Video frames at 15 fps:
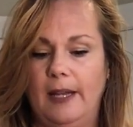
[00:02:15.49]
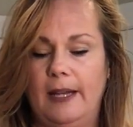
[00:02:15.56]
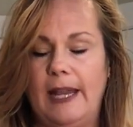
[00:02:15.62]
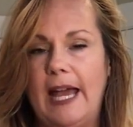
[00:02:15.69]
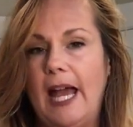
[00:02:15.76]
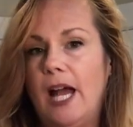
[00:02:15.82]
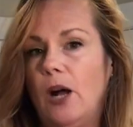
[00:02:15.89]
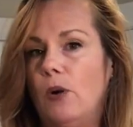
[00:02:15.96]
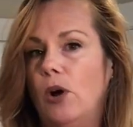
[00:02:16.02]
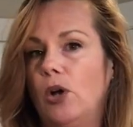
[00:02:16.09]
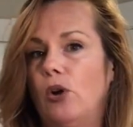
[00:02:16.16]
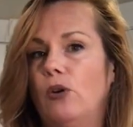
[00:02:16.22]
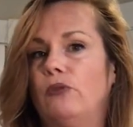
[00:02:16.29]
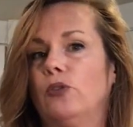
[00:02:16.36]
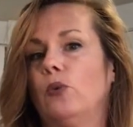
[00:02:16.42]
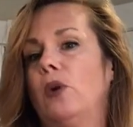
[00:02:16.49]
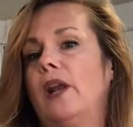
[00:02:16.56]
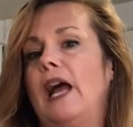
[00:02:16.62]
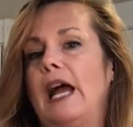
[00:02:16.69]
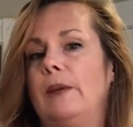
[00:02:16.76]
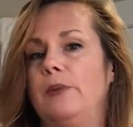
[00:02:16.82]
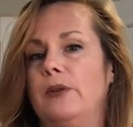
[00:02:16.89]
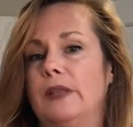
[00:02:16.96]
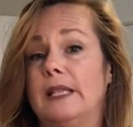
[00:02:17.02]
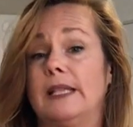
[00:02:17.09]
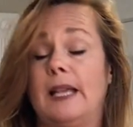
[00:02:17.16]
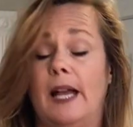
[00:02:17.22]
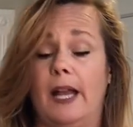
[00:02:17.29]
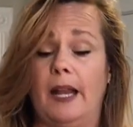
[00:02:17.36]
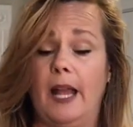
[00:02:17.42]
Now I'll go over what I put in the
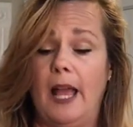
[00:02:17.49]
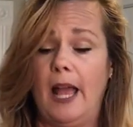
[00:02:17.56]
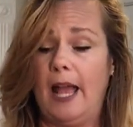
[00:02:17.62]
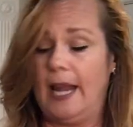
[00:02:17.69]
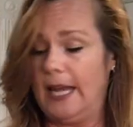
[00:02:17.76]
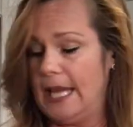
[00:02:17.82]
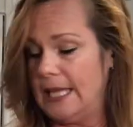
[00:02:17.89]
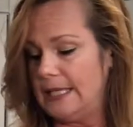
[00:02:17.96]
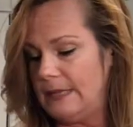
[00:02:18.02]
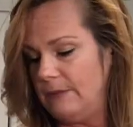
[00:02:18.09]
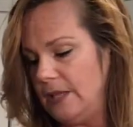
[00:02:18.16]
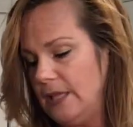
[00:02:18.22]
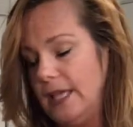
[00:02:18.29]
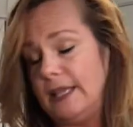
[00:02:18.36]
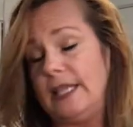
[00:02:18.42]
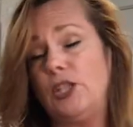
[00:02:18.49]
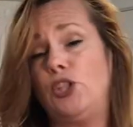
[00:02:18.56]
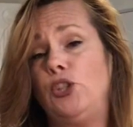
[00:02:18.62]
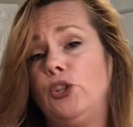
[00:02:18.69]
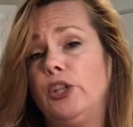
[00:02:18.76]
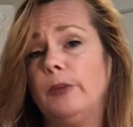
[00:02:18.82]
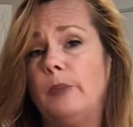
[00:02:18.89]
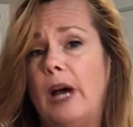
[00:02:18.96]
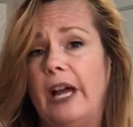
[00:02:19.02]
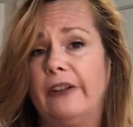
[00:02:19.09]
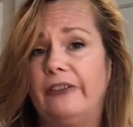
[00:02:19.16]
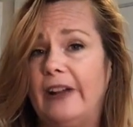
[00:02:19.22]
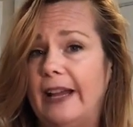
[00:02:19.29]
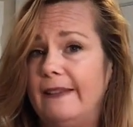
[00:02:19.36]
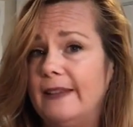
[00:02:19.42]
side. And again, something like this, you can
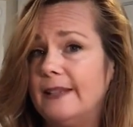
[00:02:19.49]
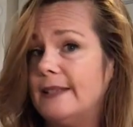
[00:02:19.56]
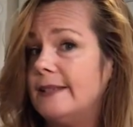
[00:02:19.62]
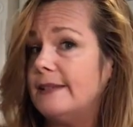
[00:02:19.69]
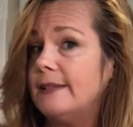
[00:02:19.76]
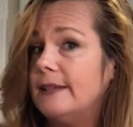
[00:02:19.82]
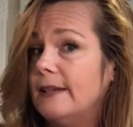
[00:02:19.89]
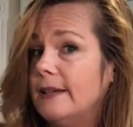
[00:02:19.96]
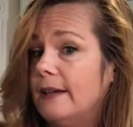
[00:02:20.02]
modify this